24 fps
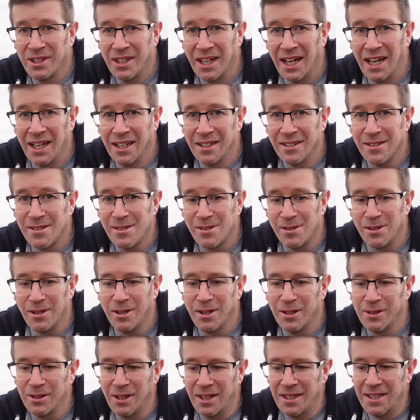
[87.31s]
and
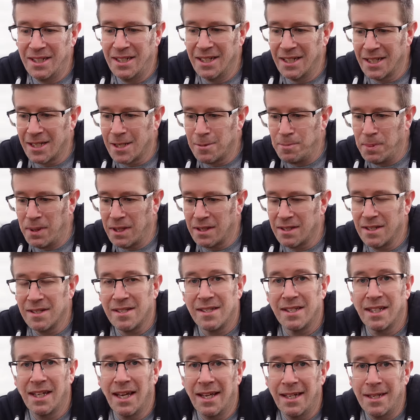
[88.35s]
so I didn't expect to
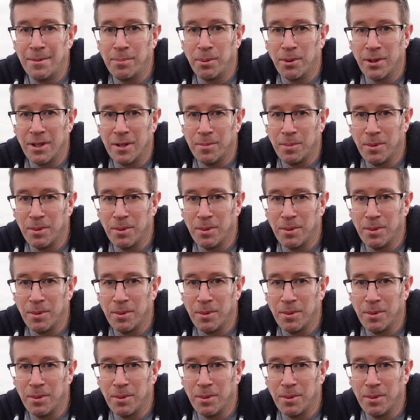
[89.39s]
see anybody,